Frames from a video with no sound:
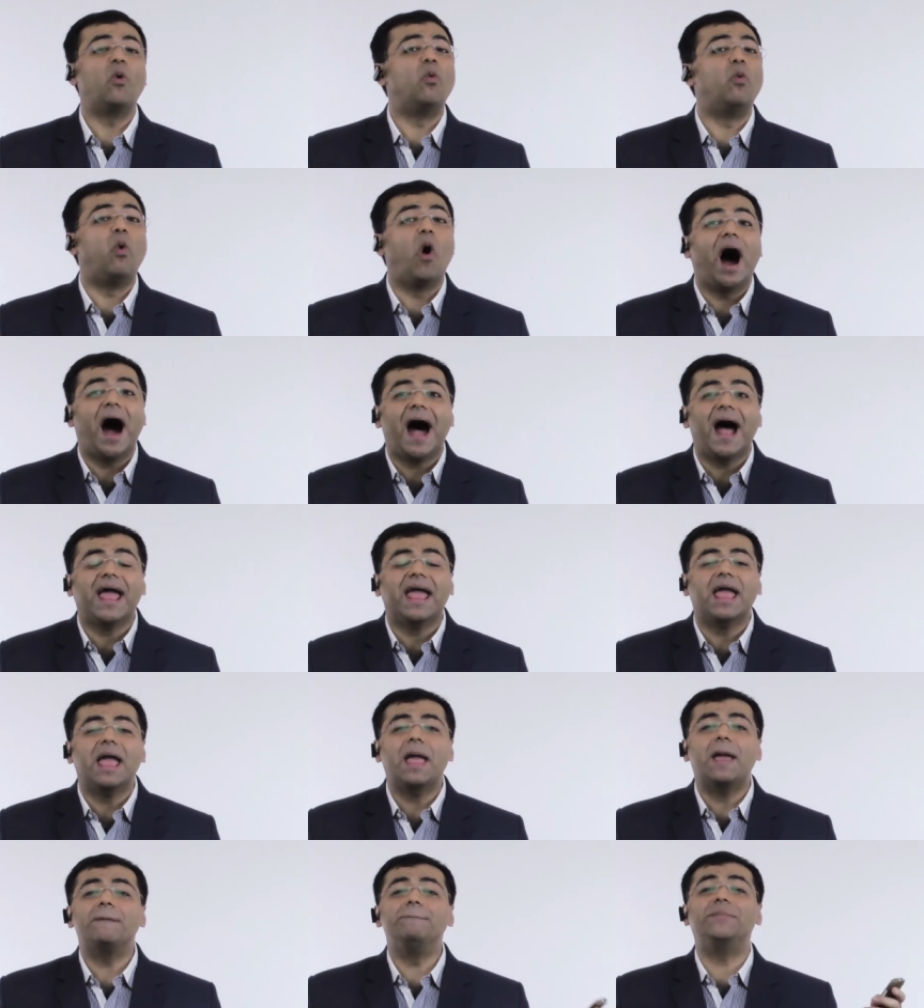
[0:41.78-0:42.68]
Why?
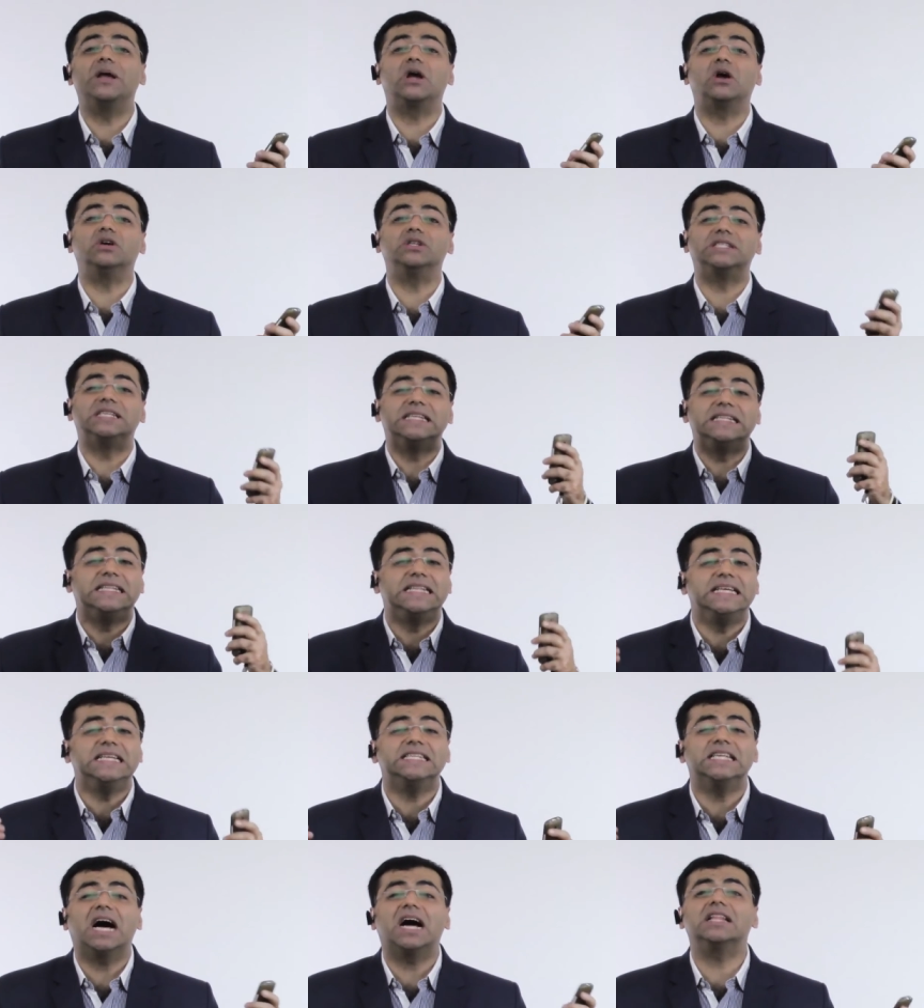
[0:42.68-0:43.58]
Because
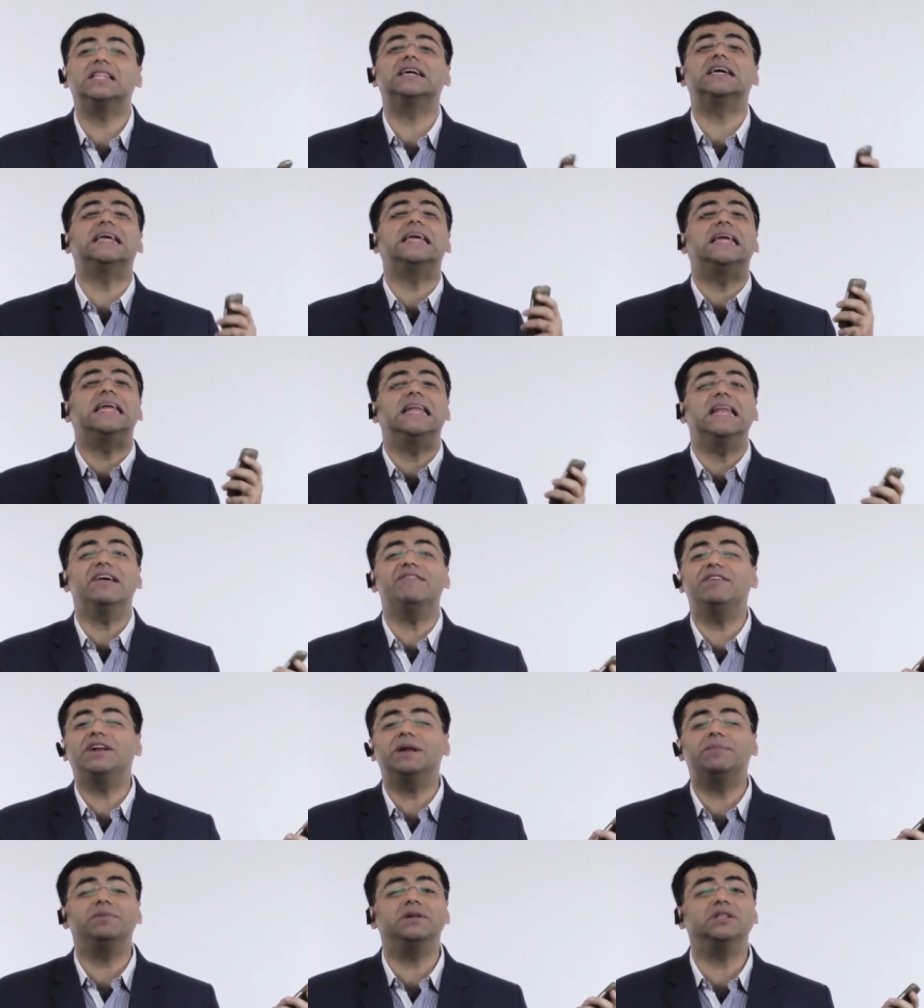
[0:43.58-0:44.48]
these are the
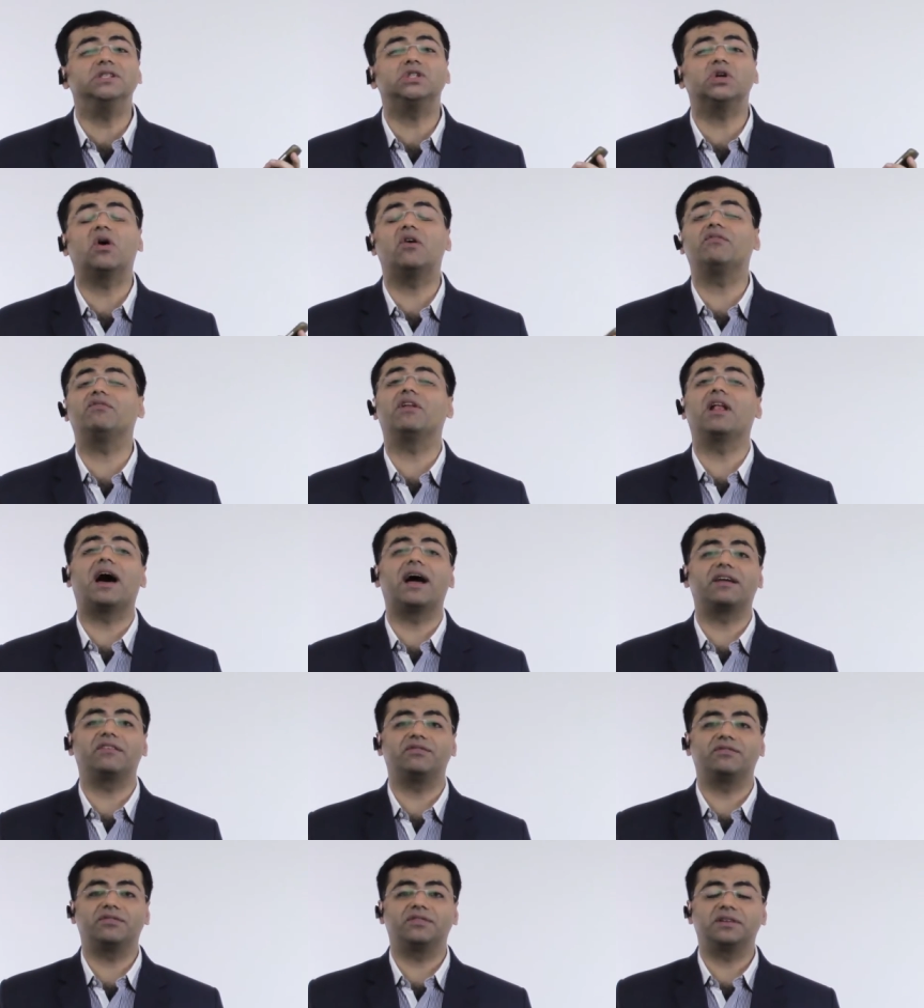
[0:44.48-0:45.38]
inevitables of
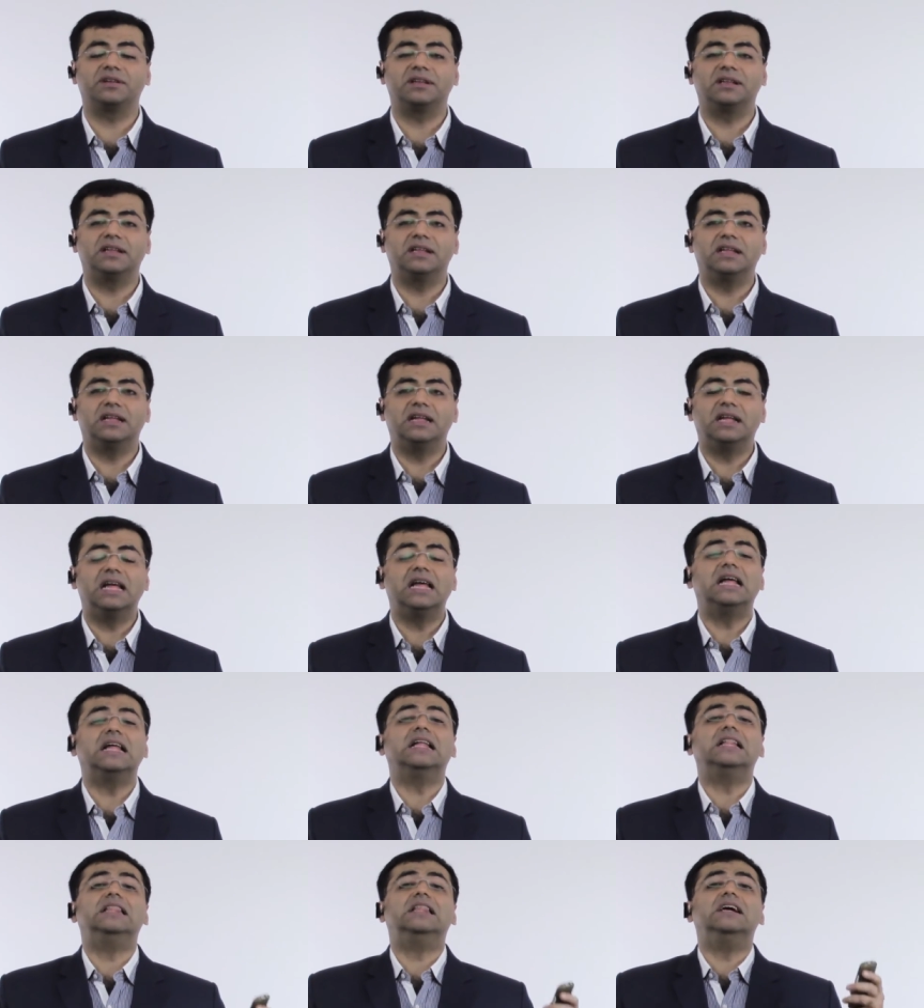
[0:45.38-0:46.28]
life.
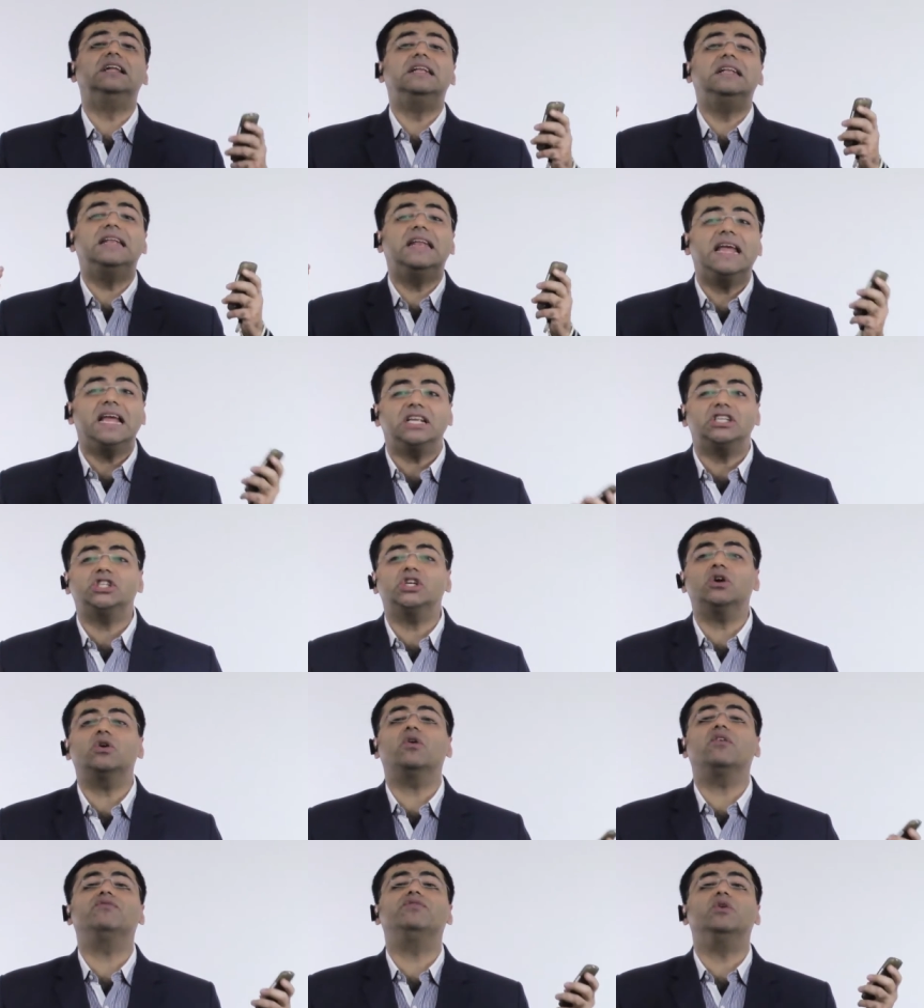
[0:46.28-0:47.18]
The
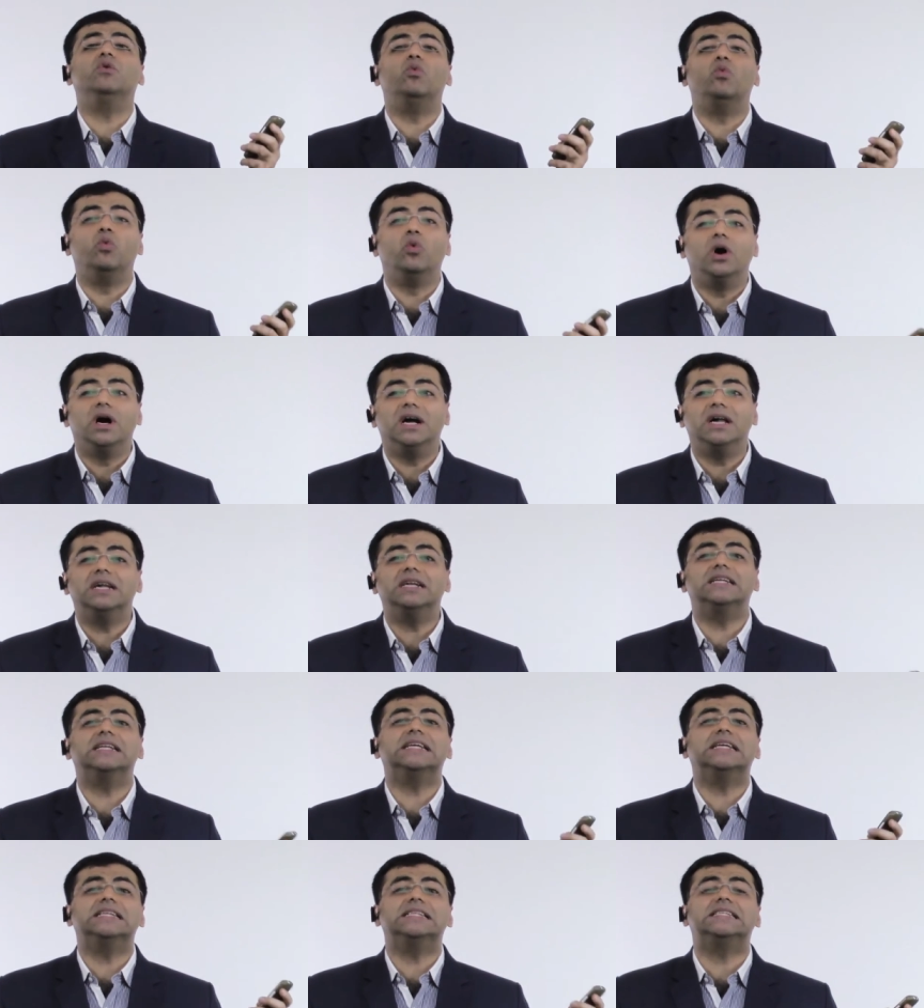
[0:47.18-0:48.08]
nature of the
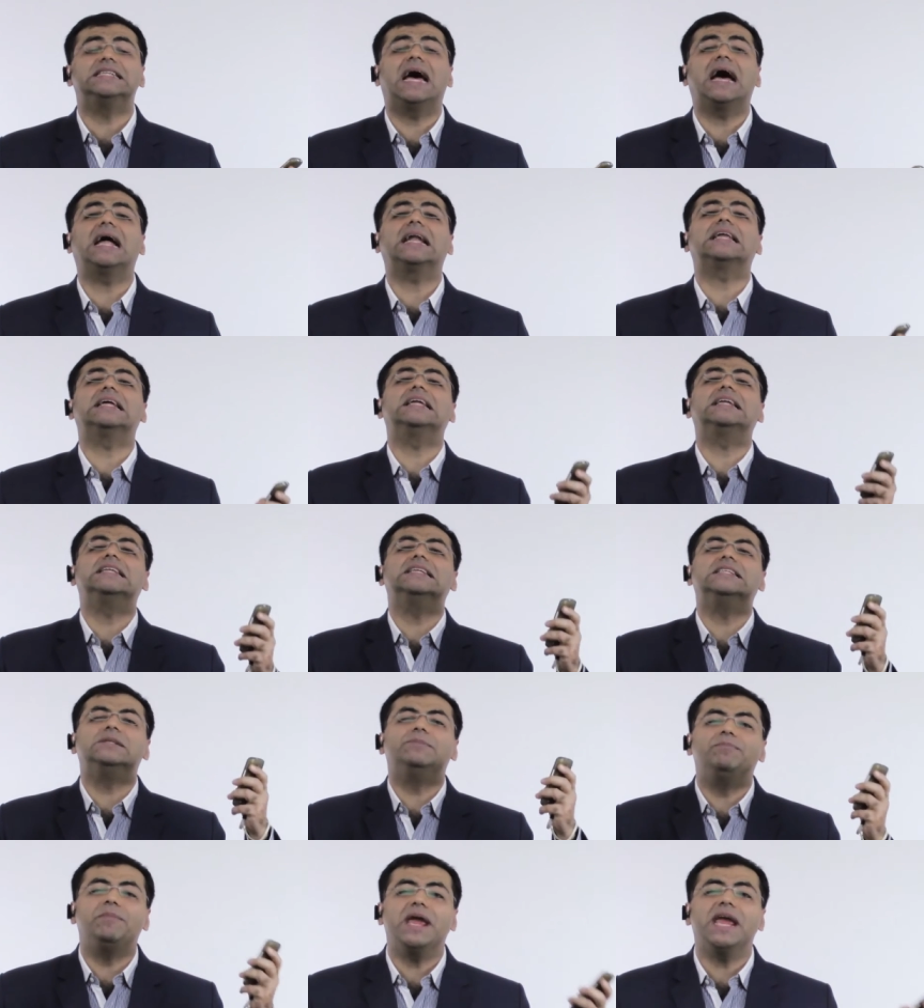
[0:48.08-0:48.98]
world is that it
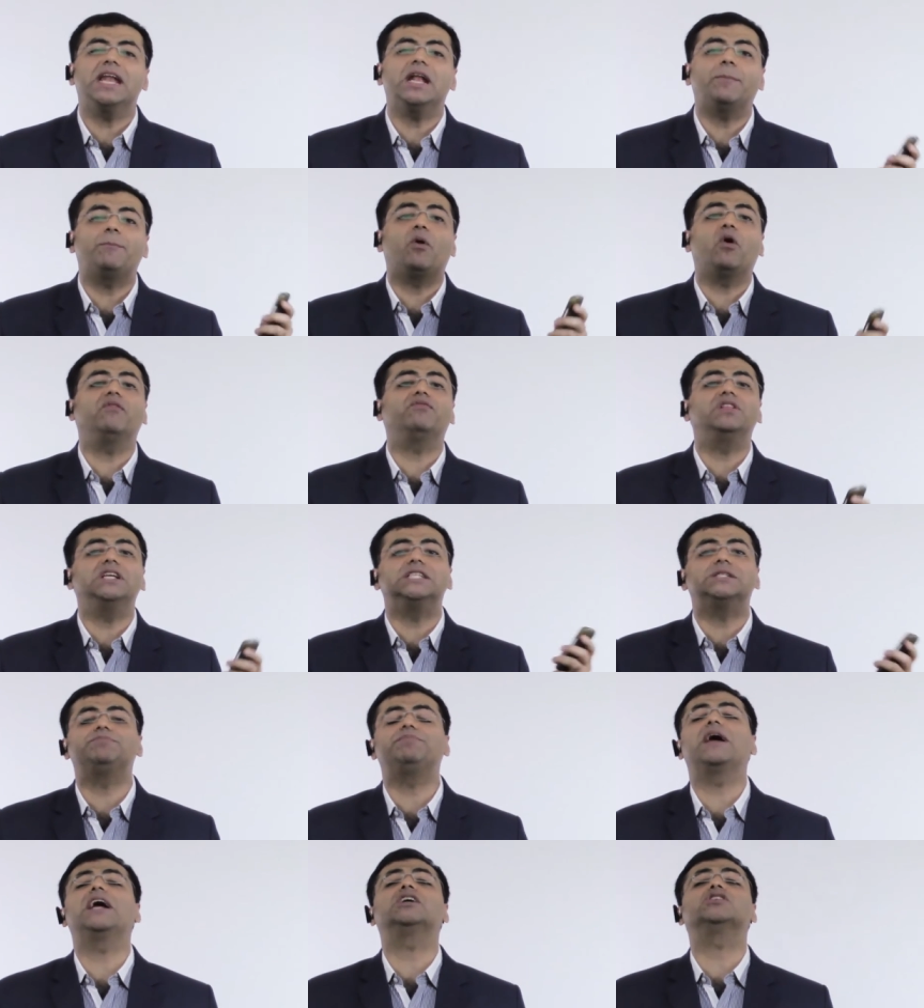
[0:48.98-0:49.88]
is made up of
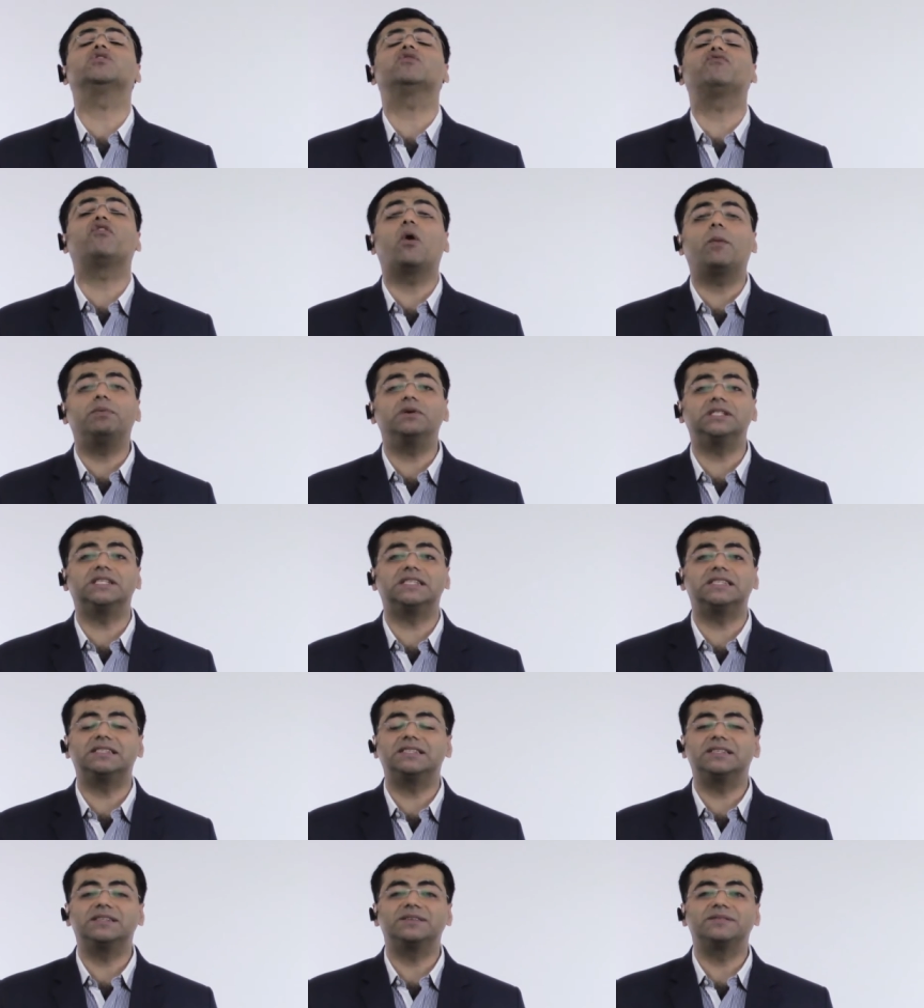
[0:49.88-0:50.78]
these pairs of
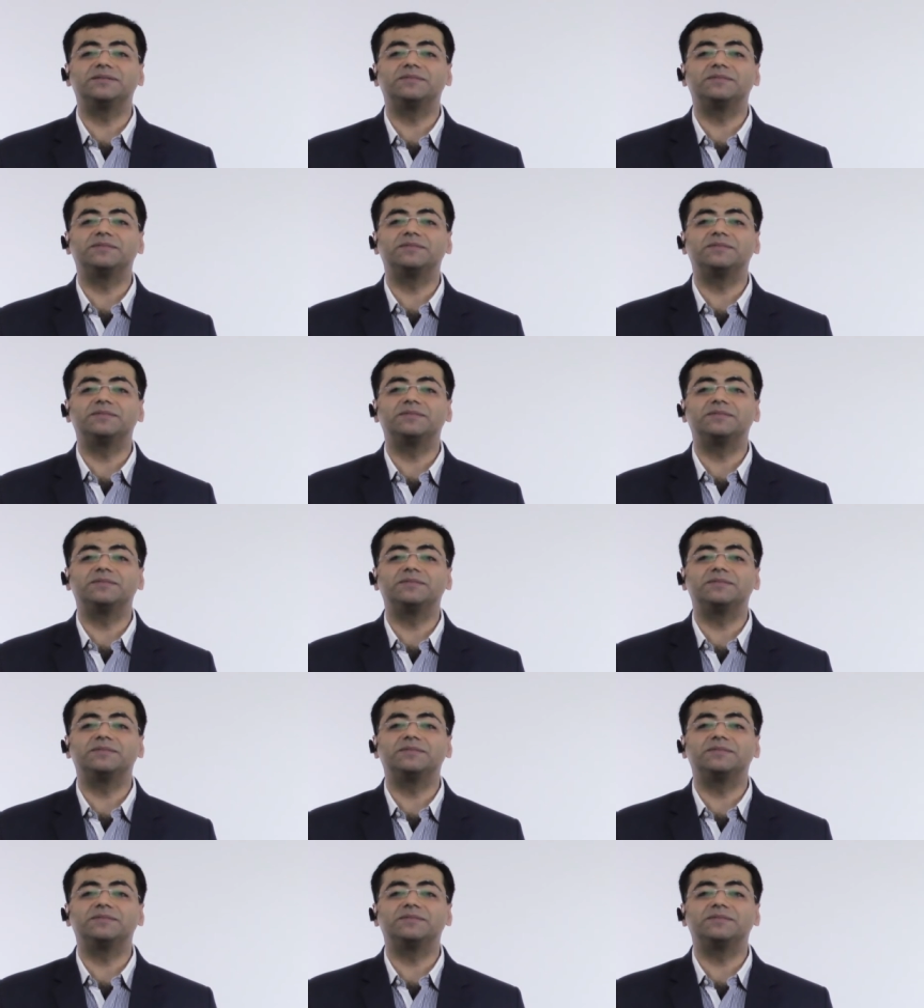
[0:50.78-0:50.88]
opposites.